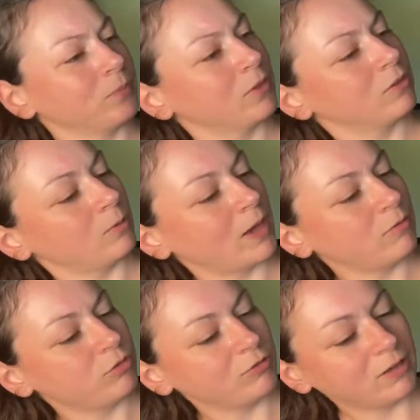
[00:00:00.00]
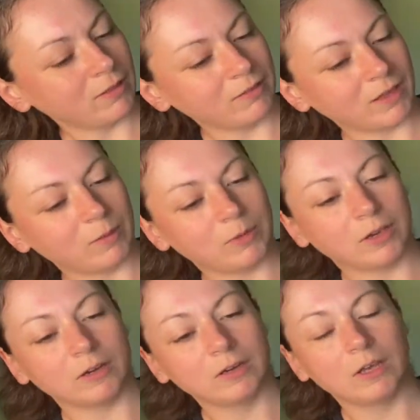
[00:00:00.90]
So I have three of the same
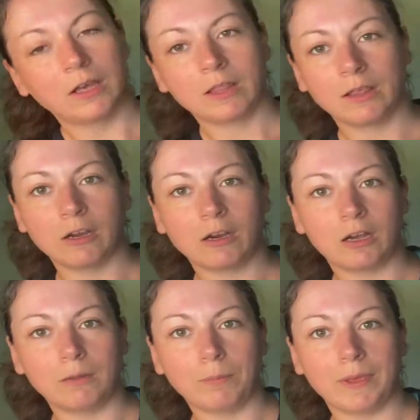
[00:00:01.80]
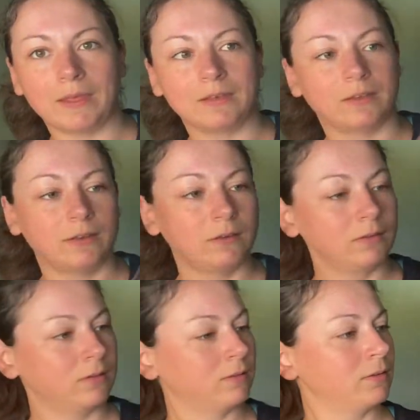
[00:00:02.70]
here. They're all banded.
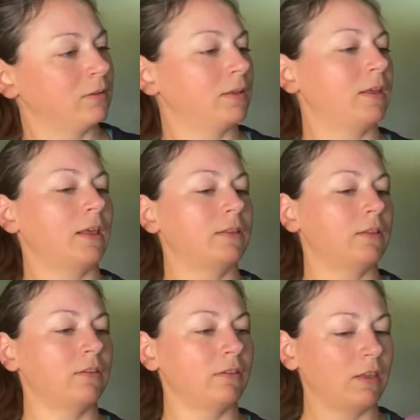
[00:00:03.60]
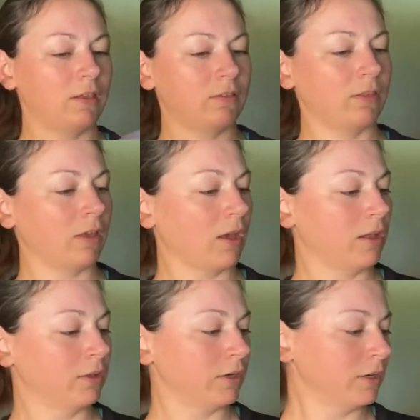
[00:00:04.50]
And this is the
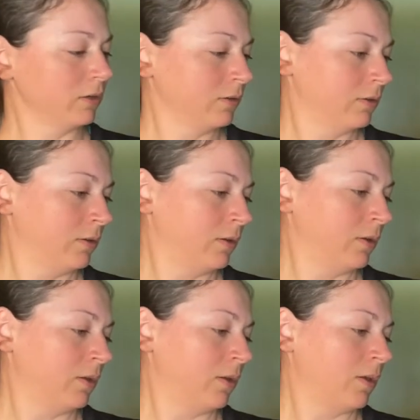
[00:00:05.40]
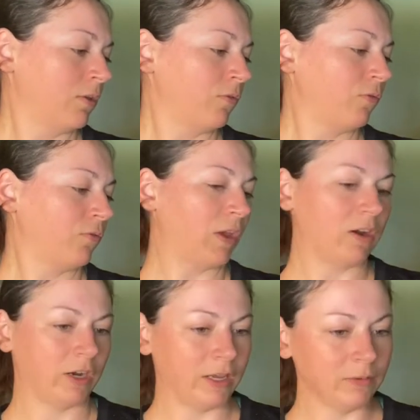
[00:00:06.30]
color
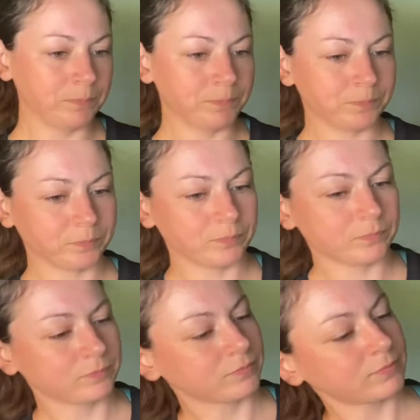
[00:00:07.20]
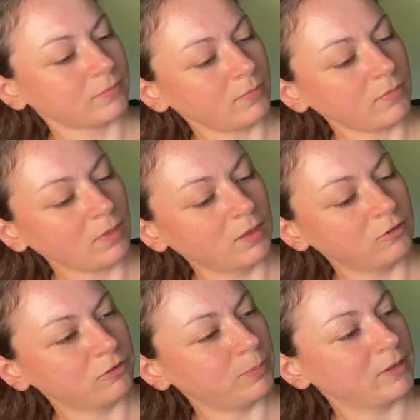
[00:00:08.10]
Fairy. I
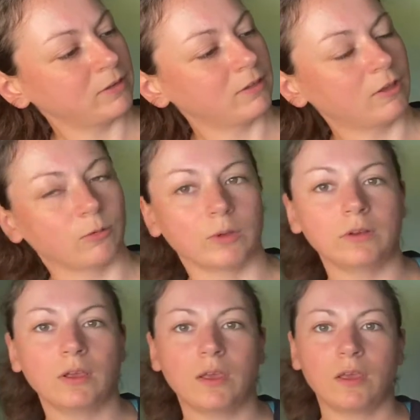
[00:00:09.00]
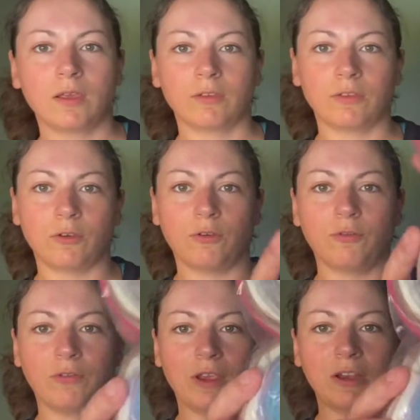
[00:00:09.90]
just peeked at the other one. So
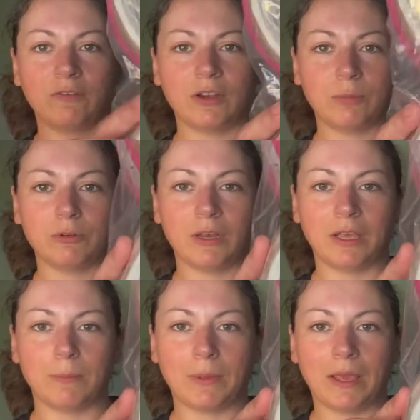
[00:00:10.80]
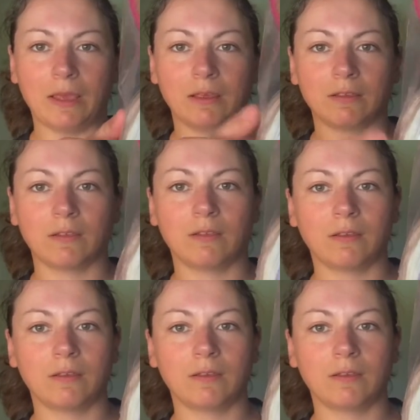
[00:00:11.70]
very, very pretty pinks